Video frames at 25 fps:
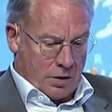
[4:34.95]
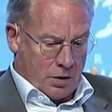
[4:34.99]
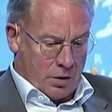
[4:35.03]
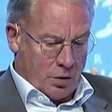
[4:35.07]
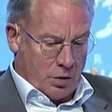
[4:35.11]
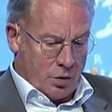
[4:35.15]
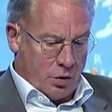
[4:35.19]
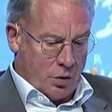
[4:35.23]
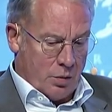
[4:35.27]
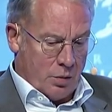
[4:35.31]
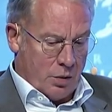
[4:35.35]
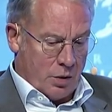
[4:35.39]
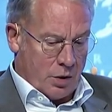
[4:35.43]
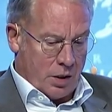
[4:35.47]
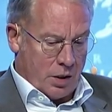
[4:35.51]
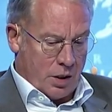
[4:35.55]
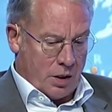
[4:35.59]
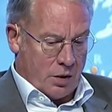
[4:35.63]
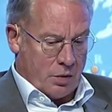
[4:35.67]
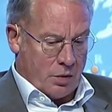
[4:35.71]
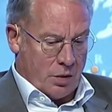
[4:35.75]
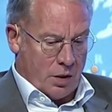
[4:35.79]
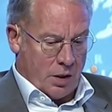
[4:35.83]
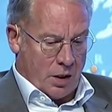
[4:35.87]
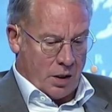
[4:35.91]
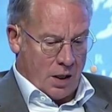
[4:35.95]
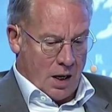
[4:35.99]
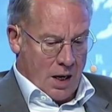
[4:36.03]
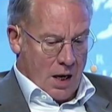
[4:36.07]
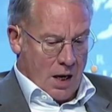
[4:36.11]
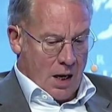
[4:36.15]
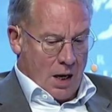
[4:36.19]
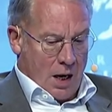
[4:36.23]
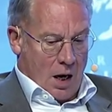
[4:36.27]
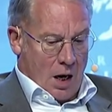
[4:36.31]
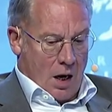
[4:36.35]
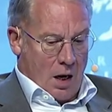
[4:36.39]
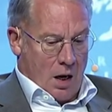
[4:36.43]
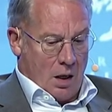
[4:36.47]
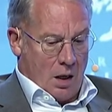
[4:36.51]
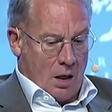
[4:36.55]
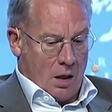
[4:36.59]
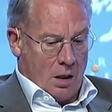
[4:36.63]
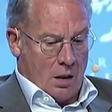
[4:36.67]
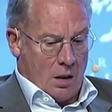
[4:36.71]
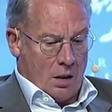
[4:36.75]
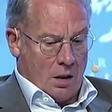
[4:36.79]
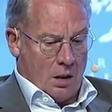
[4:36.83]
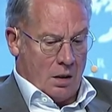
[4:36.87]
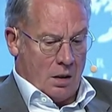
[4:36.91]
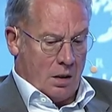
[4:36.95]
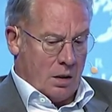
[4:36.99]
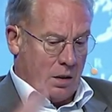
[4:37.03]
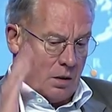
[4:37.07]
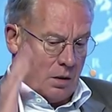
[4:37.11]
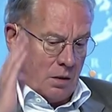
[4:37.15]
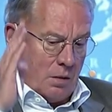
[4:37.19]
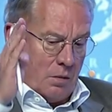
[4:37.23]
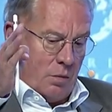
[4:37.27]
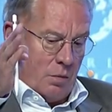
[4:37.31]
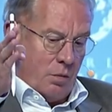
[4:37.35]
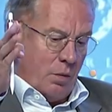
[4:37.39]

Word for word: consumer-centric uh,